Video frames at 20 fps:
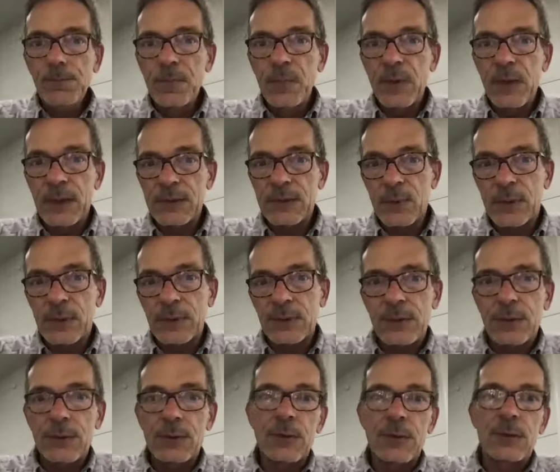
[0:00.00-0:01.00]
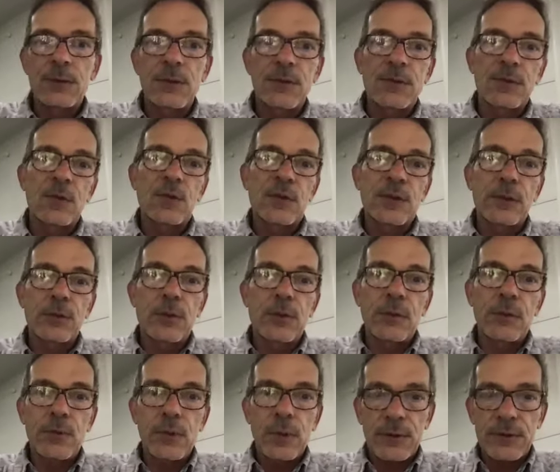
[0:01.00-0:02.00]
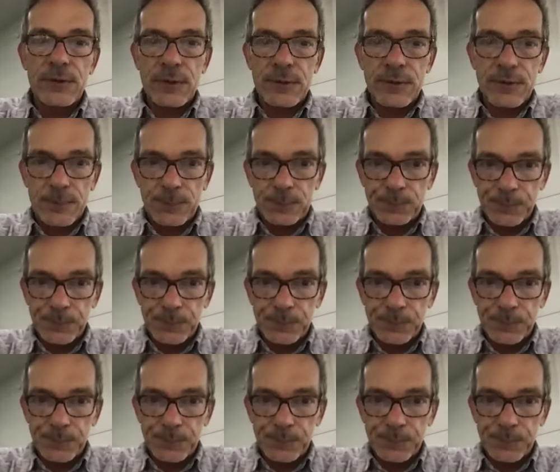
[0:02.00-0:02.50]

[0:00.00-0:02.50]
as we continue the distance learning process.